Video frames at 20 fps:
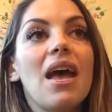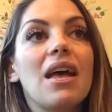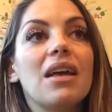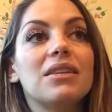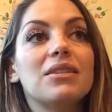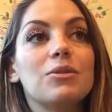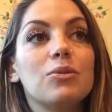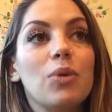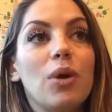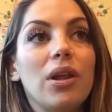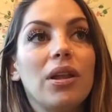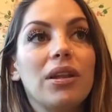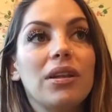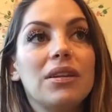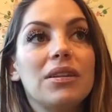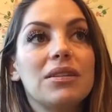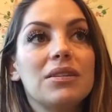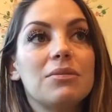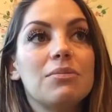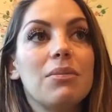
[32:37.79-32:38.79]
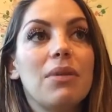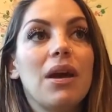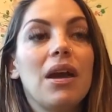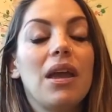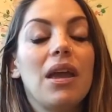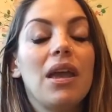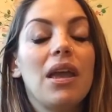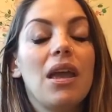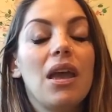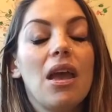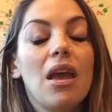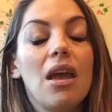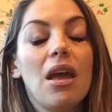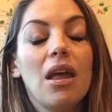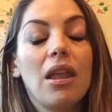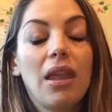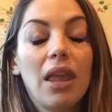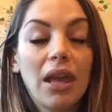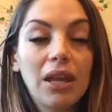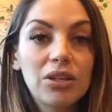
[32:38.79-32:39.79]
as well as my
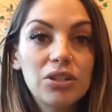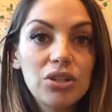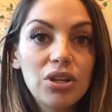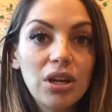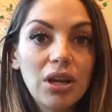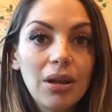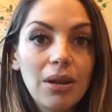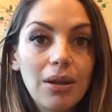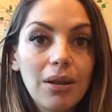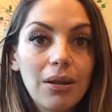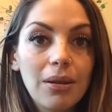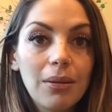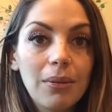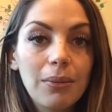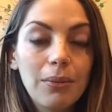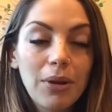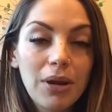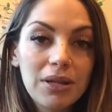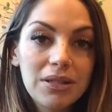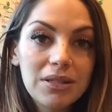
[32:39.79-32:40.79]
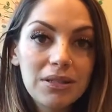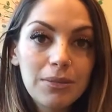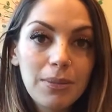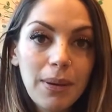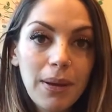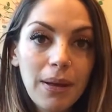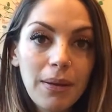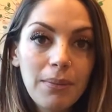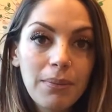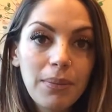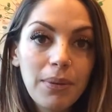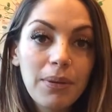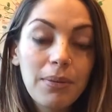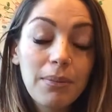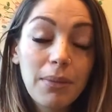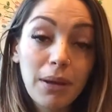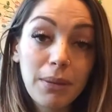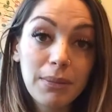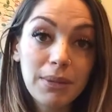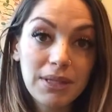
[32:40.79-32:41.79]
electric breast pump,
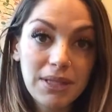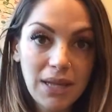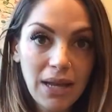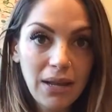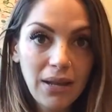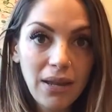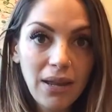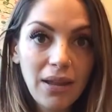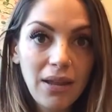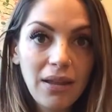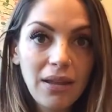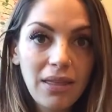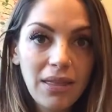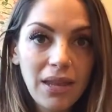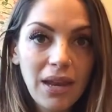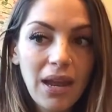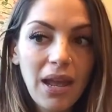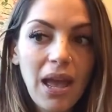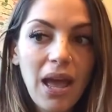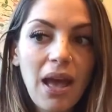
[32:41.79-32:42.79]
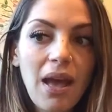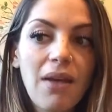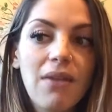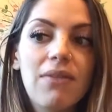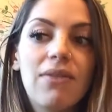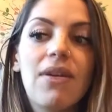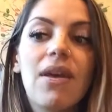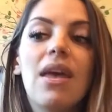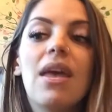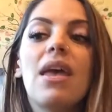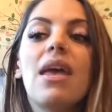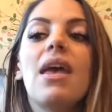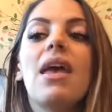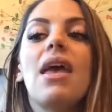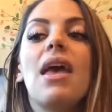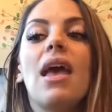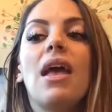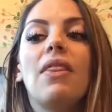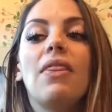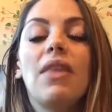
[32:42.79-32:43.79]
my Medela that I have,
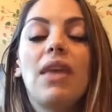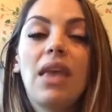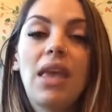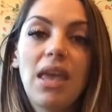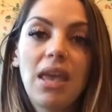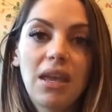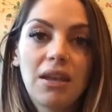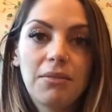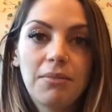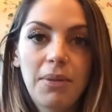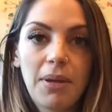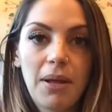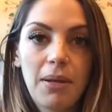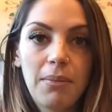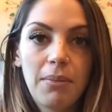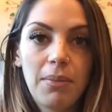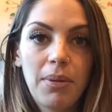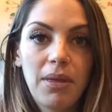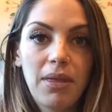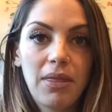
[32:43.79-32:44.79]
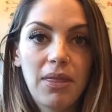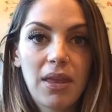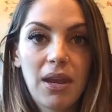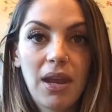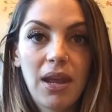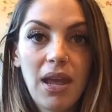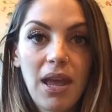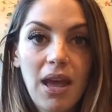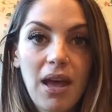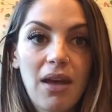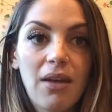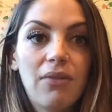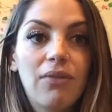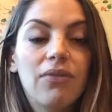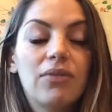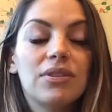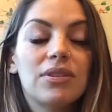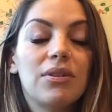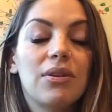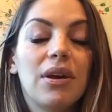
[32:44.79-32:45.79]
and the hand pump that I have.
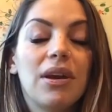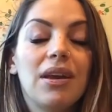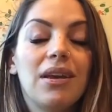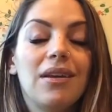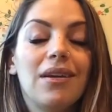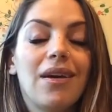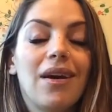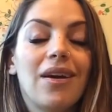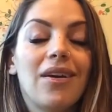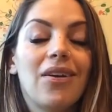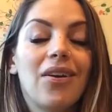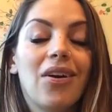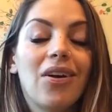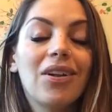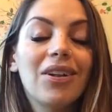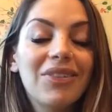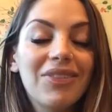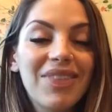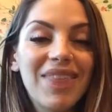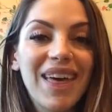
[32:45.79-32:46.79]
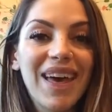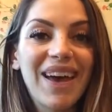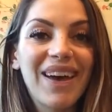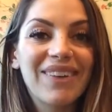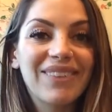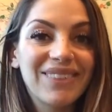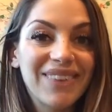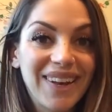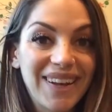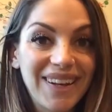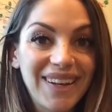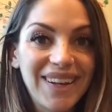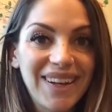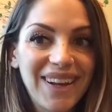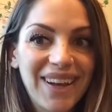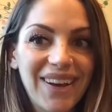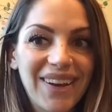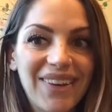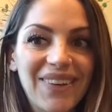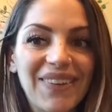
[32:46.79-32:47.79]
So I got all of that ready to
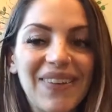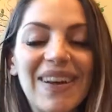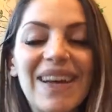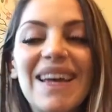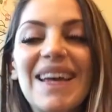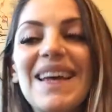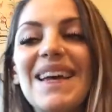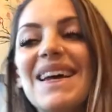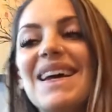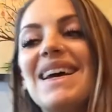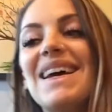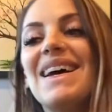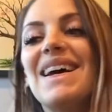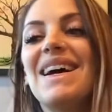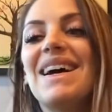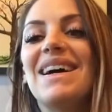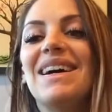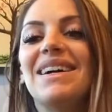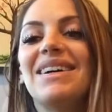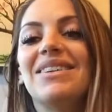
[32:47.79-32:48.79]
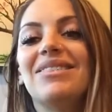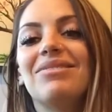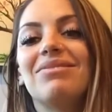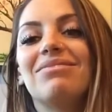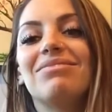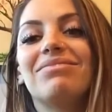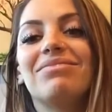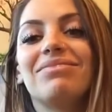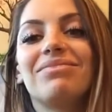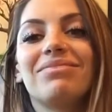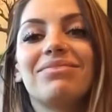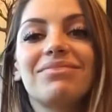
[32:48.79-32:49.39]
go. And